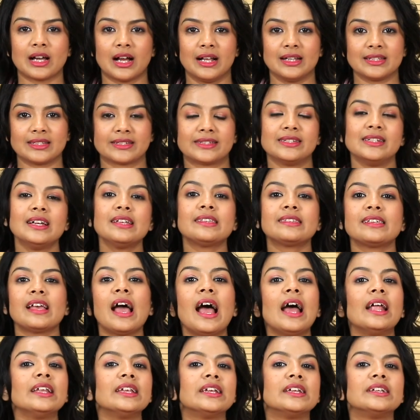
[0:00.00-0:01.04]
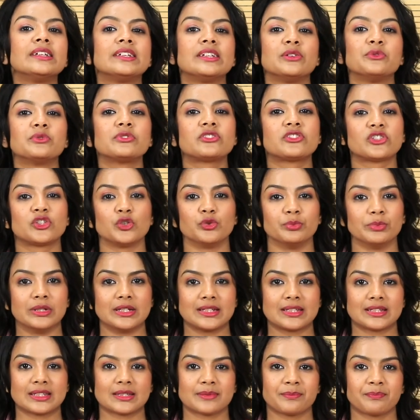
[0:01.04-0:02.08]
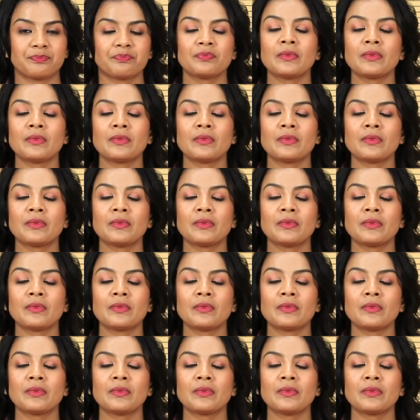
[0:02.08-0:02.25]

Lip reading: ulcers and induced tumors.